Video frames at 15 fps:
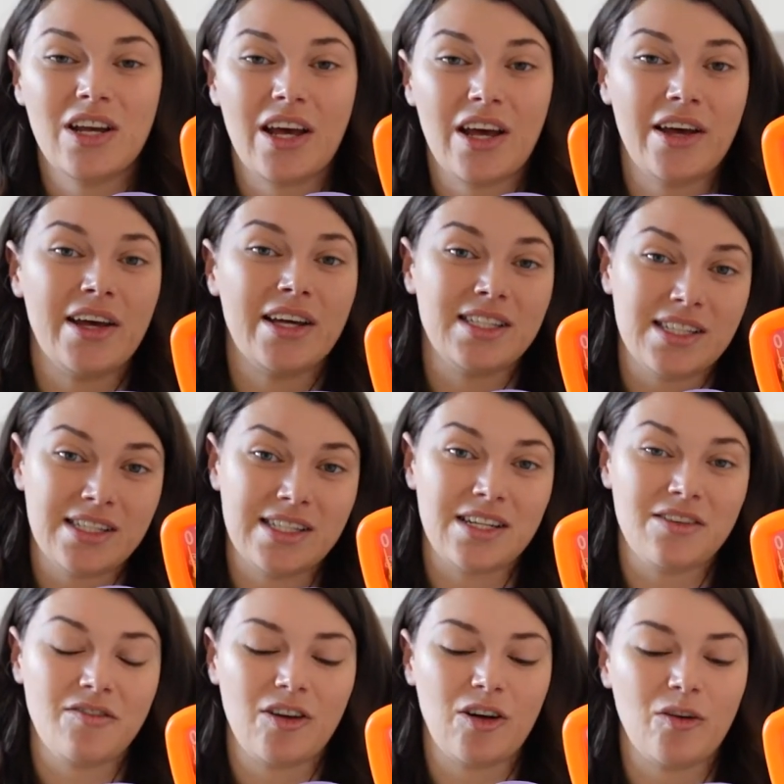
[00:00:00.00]
uh, a Disney
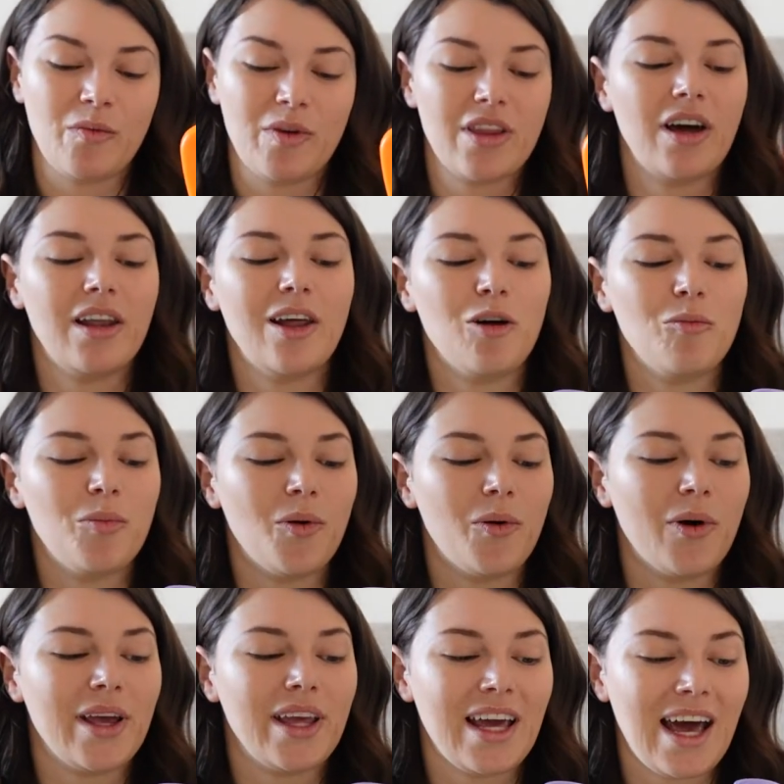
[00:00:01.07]
film with our little
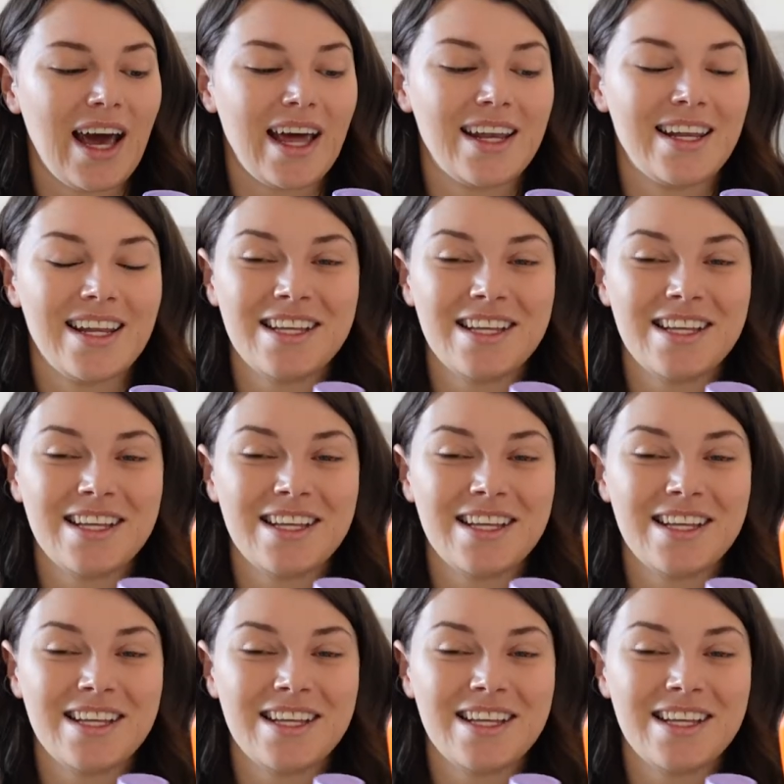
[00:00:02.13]
boy and